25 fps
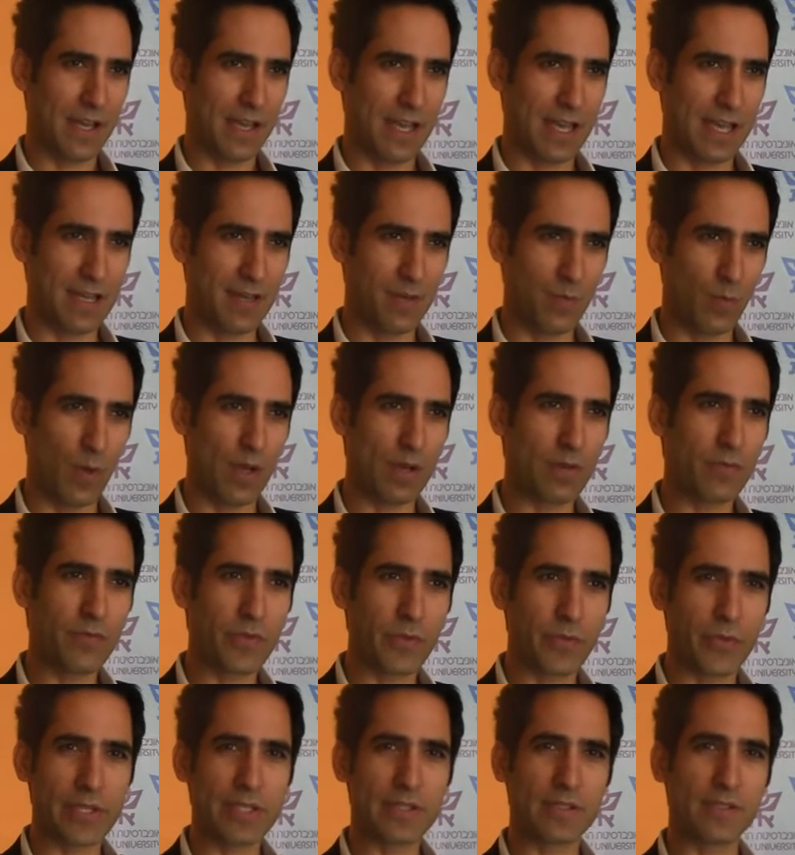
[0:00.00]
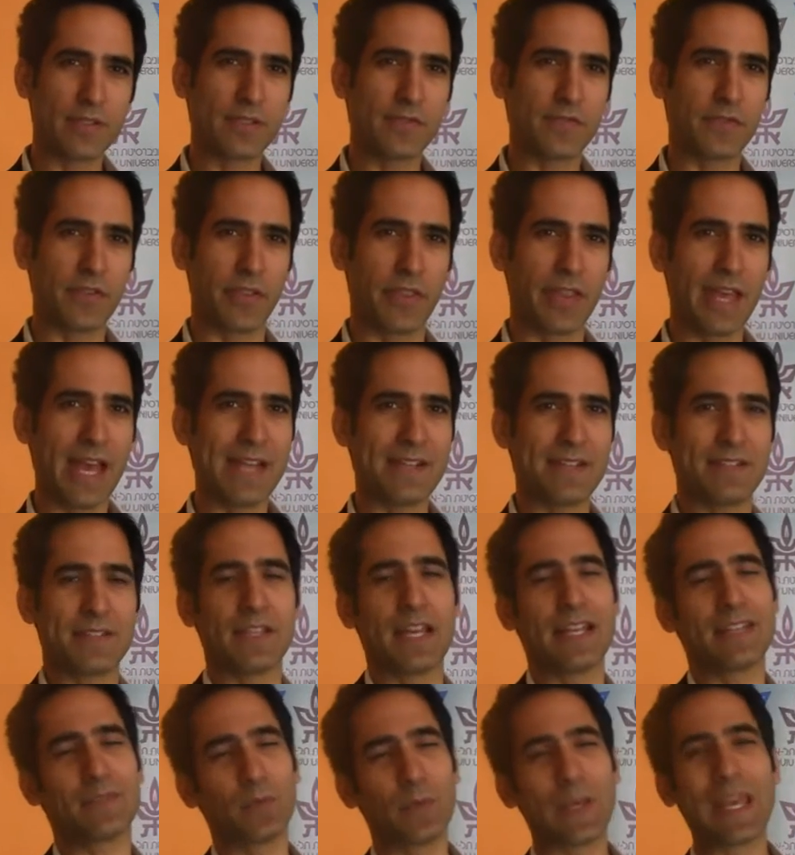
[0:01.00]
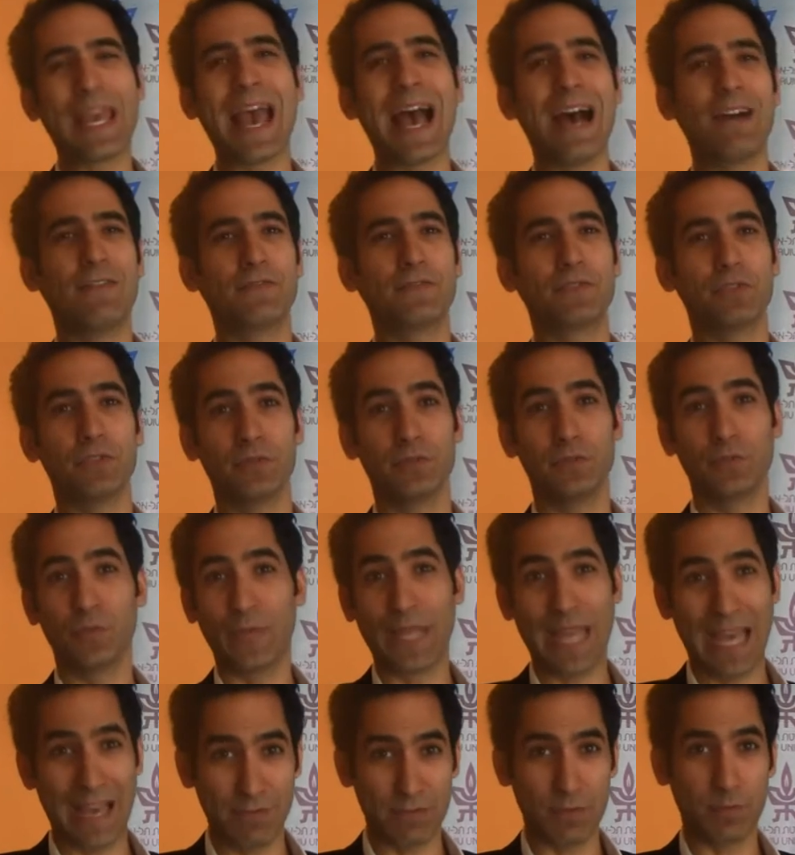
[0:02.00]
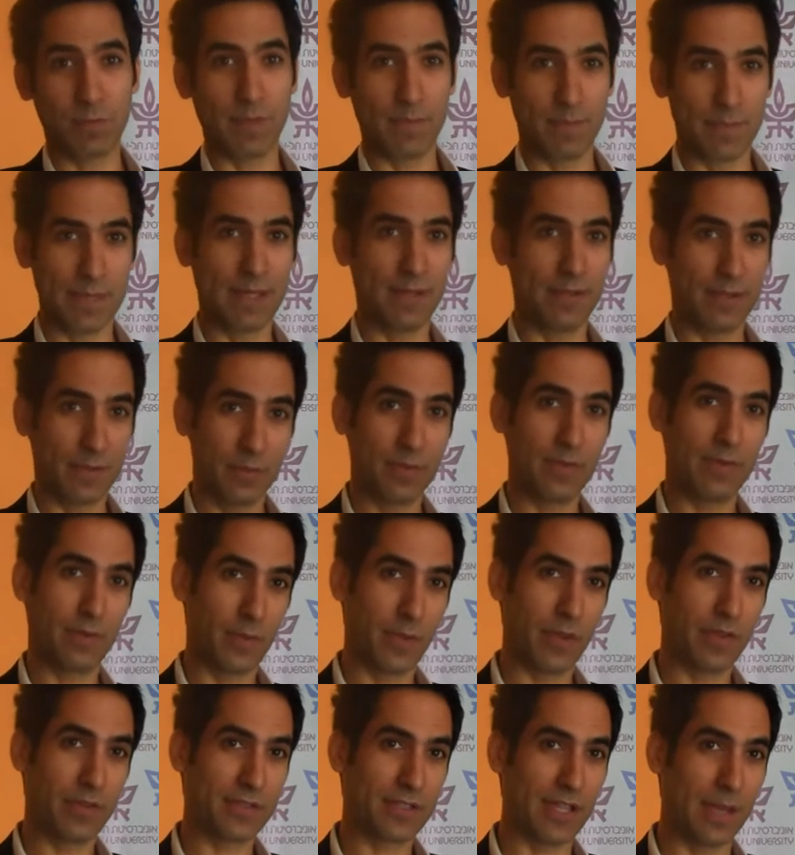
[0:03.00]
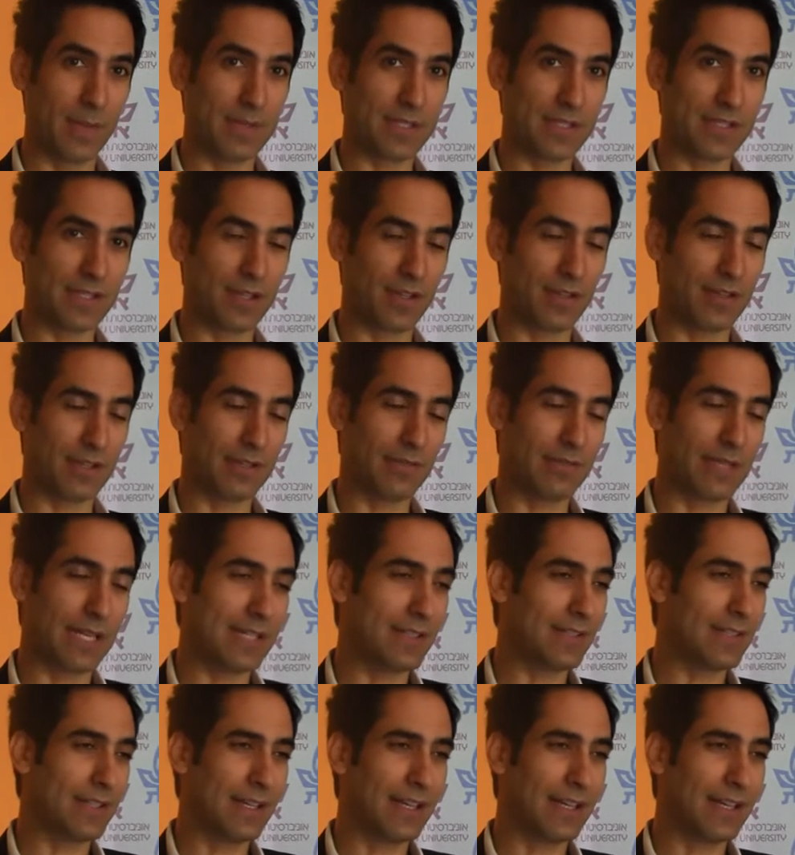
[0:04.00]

and one of the reasons for that is that we have to be with cybersecurity, right?